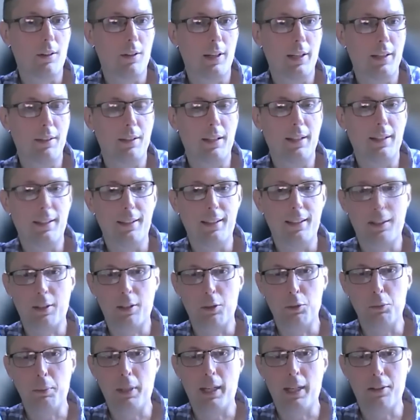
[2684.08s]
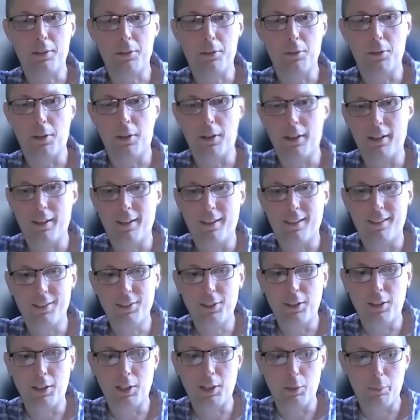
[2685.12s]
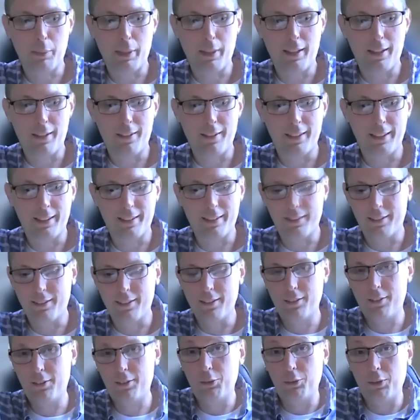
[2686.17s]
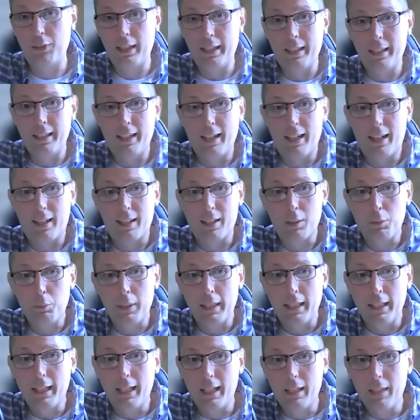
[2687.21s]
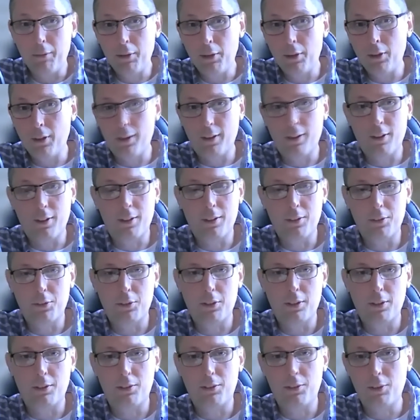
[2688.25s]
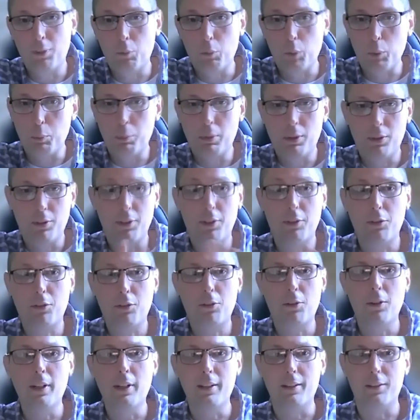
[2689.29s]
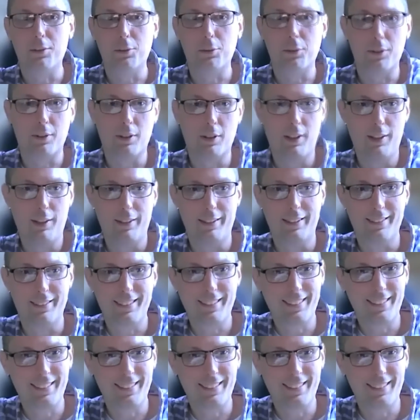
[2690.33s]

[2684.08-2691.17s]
right? And then that goes back to our talk about, like, is this just idiotic behavior, or is there somebody pulling strings with all this